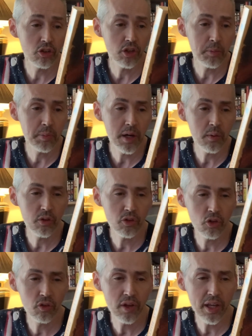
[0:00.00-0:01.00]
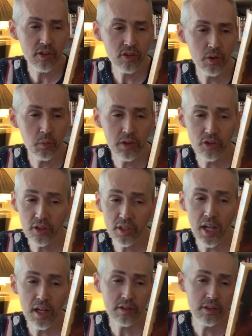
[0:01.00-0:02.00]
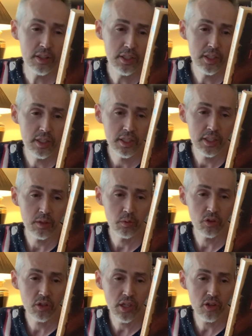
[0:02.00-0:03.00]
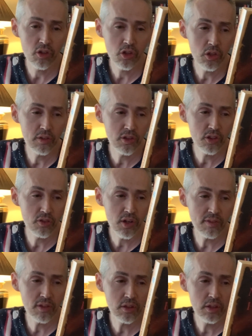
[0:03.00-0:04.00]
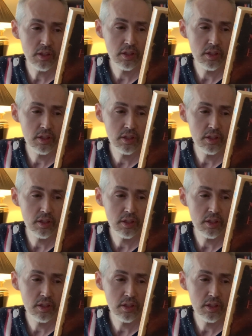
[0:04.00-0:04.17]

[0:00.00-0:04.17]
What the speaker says: a power so vast that once unlocked, it will change the universe forever.